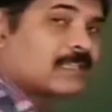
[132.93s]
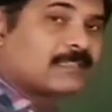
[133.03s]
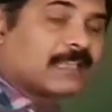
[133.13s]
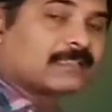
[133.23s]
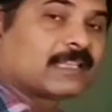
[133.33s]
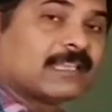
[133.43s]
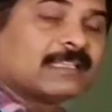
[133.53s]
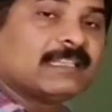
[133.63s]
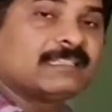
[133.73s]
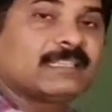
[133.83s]
in the sense,
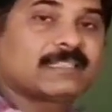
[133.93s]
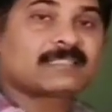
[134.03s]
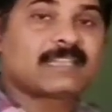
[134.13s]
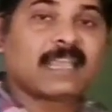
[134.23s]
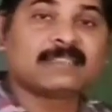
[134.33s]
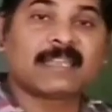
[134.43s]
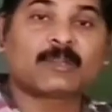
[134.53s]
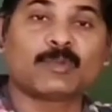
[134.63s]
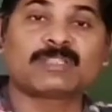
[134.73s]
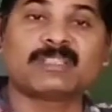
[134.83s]
this is the stage
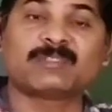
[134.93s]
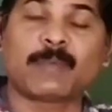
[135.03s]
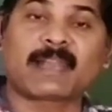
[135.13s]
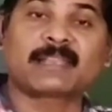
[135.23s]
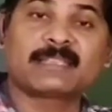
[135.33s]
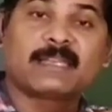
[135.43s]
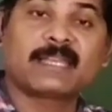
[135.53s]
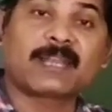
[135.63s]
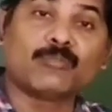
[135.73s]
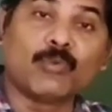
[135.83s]
at which this parasite
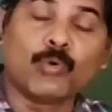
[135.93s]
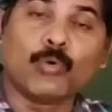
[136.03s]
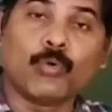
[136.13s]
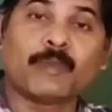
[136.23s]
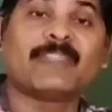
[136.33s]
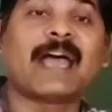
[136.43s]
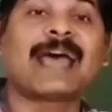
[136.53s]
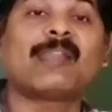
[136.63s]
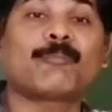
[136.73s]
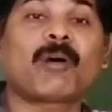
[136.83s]
can move with the
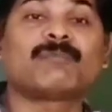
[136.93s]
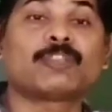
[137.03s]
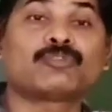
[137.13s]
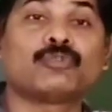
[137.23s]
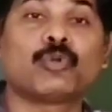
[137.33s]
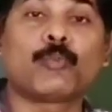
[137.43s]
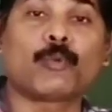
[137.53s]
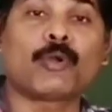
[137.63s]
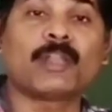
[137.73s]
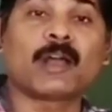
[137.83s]
help of the
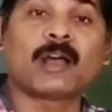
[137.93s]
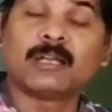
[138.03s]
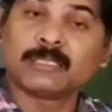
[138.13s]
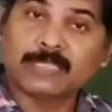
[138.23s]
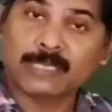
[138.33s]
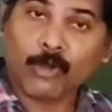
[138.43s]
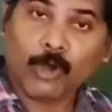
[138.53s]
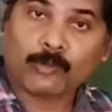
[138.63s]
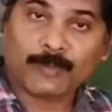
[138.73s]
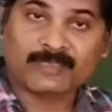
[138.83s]
pseudopodia that
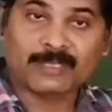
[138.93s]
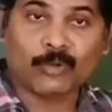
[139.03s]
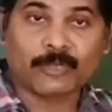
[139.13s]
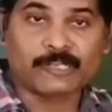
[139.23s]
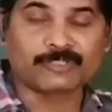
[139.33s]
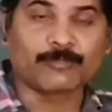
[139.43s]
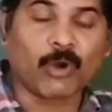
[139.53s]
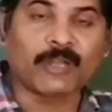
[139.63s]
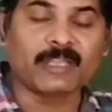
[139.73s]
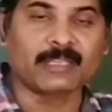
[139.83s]
are present on its
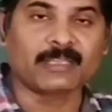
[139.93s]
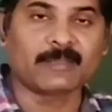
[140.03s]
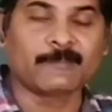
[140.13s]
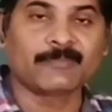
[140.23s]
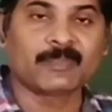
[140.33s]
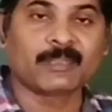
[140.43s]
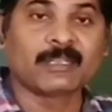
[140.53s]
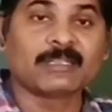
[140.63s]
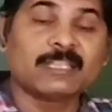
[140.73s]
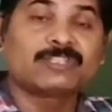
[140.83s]
body.
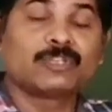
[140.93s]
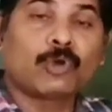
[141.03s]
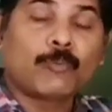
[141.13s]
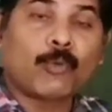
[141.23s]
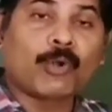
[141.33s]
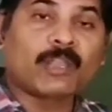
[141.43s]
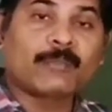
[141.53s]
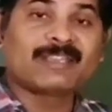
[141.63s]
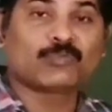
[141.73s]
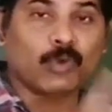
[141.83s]
This
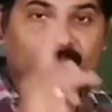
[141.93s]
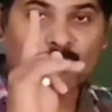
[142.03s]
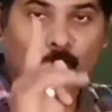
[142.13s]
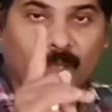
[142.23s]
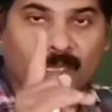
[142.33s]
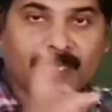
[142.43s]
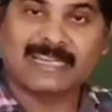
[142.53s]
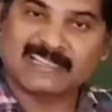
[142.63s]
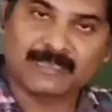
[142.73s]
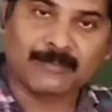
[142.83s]
pseudopodium is only one in
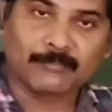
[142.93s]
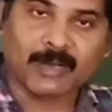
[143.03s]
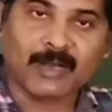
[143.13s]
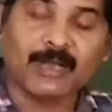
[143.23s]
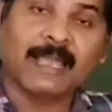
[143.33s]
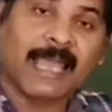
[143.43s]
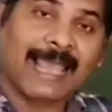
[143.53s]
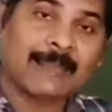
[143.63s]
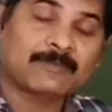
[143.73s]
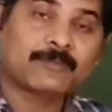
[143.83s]
its number,
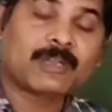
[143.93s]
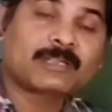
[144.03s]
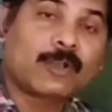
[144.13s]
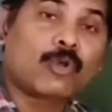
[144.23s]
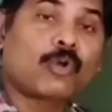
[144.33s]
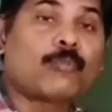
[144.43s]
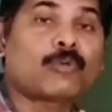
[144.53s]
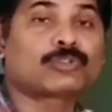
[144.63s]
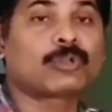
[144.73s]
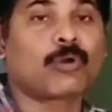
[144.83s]
helps for the
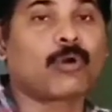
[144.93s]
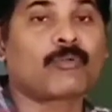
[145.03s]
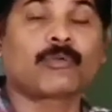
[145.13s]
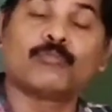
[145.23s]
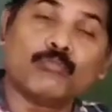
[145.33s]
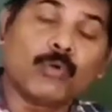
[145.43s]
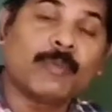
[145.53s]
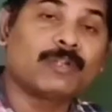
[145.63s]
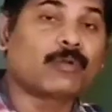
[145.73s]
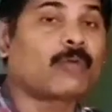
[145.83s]
locomotion of
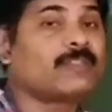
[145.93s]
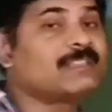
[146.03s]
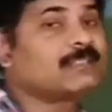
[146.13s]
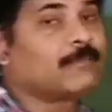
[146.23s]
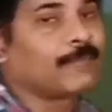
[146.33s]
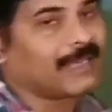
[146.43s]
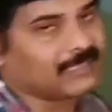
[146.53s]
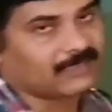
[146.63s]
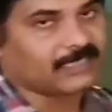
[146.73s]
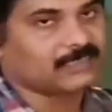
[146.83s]
movement of this
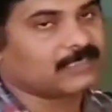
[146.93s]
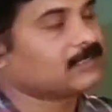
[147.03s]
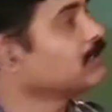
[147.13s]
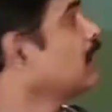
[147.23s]
parasite.